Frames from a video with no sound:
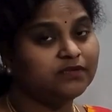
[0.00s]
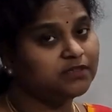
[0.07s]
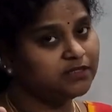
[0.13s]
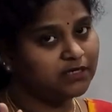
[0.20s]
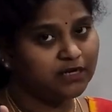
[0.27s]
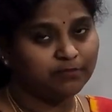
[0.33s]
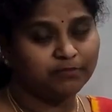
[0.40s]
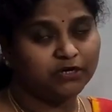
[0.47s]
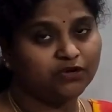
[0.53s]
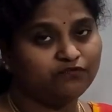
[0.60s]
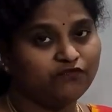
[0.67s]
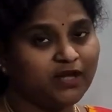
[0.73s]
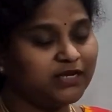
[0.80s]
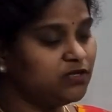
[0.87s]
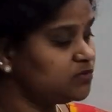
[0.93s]
the number of
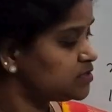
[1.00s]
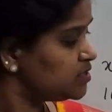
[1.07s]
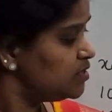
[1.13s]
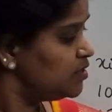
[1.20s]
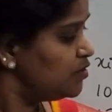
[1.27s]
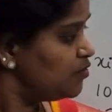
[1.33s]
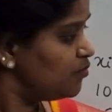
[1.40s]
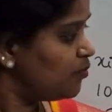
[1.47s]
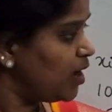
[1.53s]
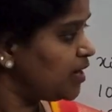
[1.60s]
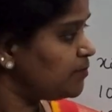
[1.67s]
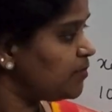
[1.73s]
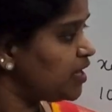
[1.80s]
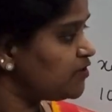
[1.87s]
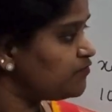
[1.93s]
values,
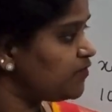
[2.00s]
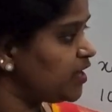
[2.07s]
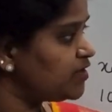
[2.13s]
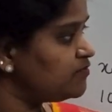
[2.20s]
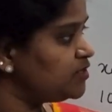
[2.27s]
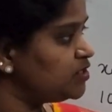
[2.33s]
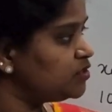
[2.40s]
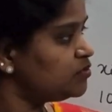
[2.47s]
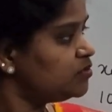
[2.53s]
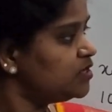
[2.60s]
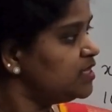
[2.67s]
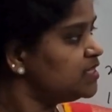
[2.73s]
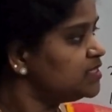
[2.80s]
1 by 5 into